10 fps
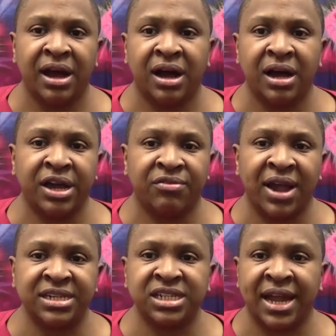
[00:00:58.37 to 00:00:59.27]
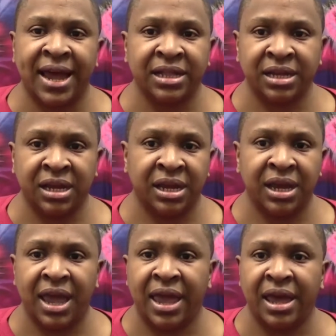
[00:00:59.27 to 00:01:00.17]

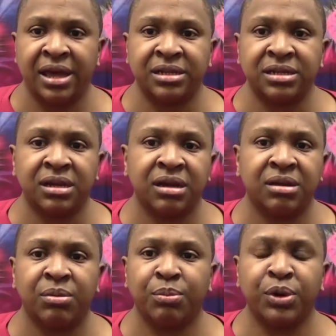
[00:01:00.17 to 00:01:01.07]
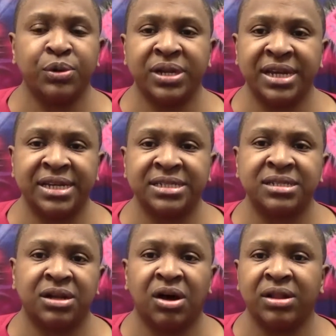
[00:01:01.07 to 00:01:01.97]
irrationality and
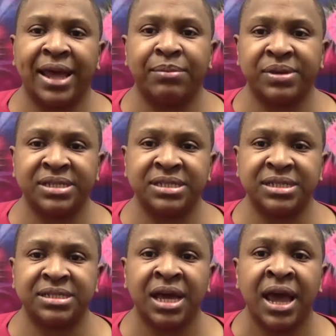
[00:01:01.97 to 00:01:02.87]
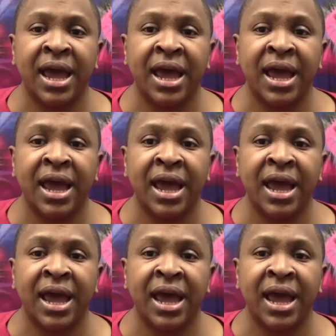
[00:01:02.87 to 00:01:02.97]
moodiness and all that business.